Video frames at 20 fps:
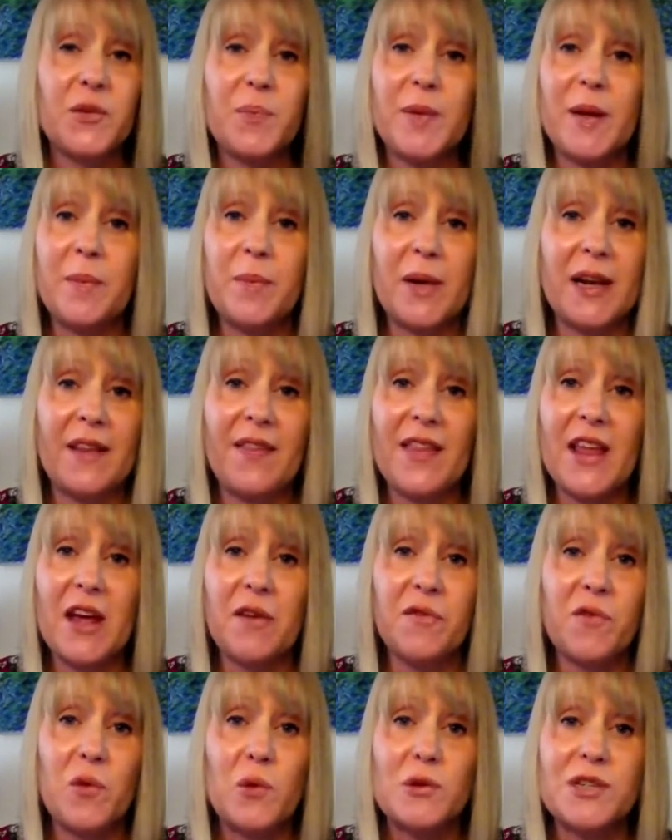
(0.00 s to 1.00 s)
of people in their
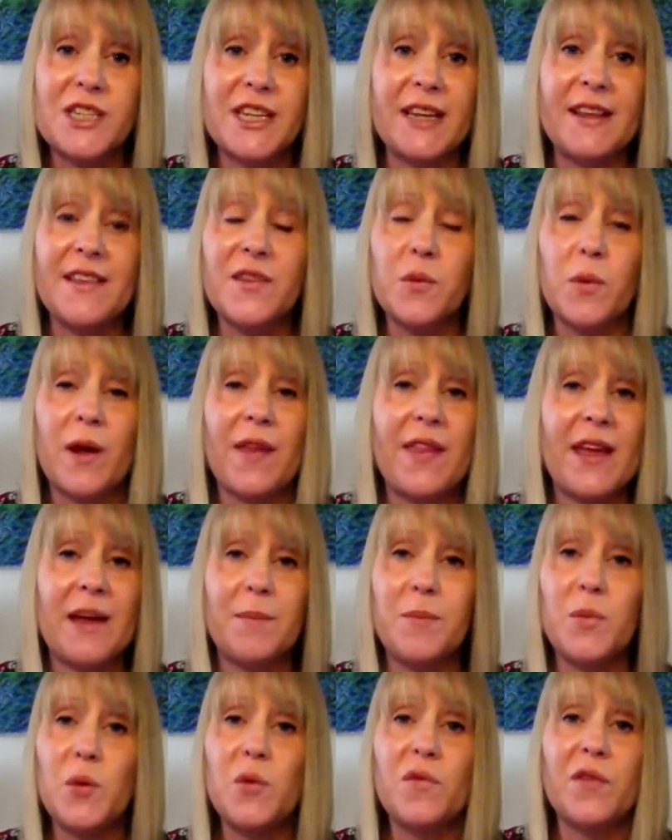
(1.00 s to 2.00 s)
40s where they're
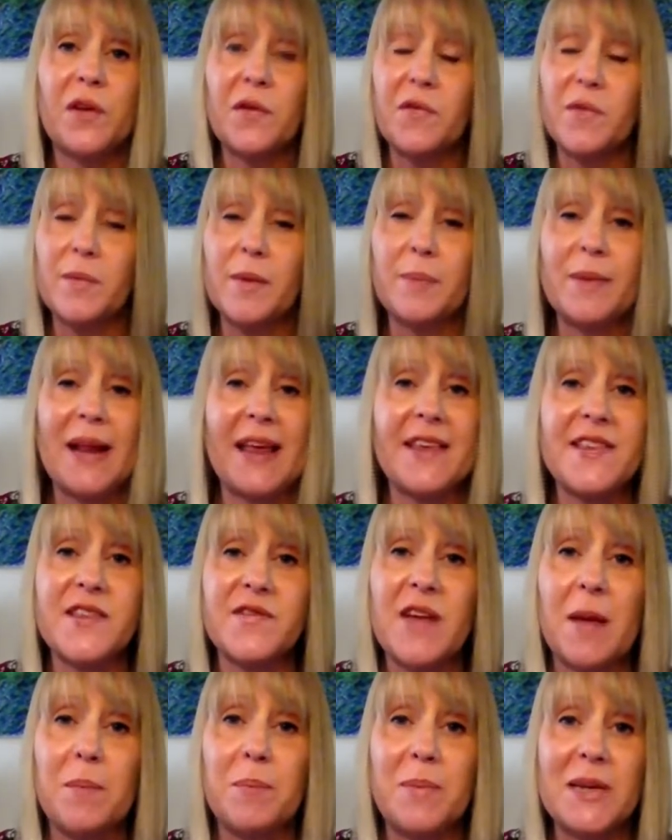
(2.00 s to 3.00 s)
moving from a place
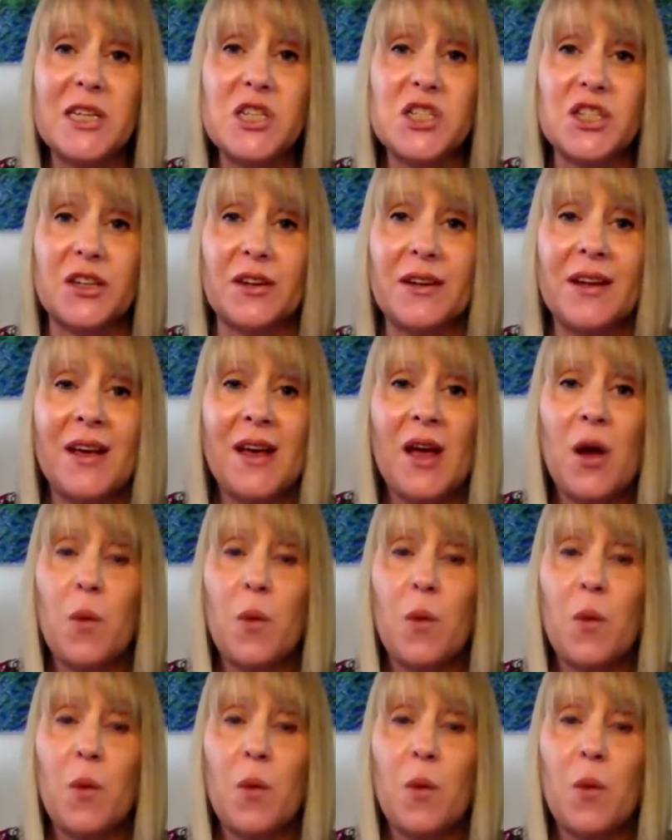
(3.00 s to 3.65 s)
of ambition,